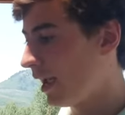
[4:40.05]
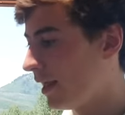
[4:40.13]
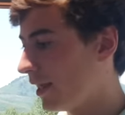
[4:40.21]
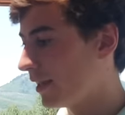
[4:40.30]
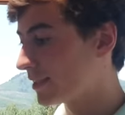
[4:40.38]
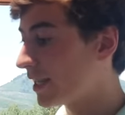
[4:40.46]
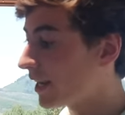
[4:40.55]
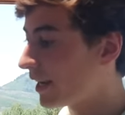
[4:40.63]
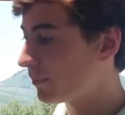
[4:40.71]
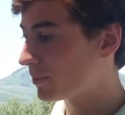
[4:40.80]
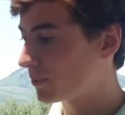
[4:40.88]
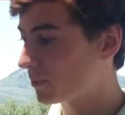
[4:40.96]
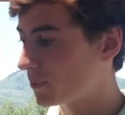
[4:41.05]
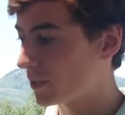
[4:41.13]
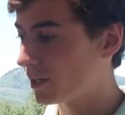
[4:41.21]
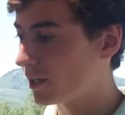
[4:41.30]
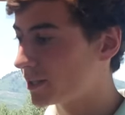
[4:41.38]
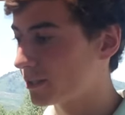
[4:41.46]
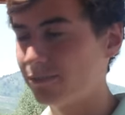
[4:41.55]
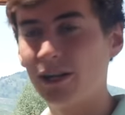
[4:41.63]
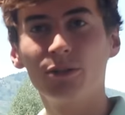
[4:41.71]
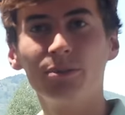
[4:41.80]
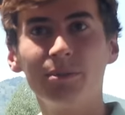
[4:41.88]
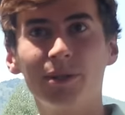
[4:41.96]
And then the second app that we're working on is
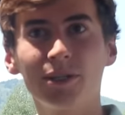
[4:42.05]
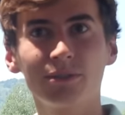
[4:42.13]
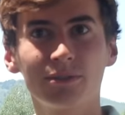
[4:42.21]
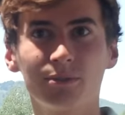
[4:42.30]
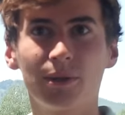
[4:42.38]
Follow Me mode,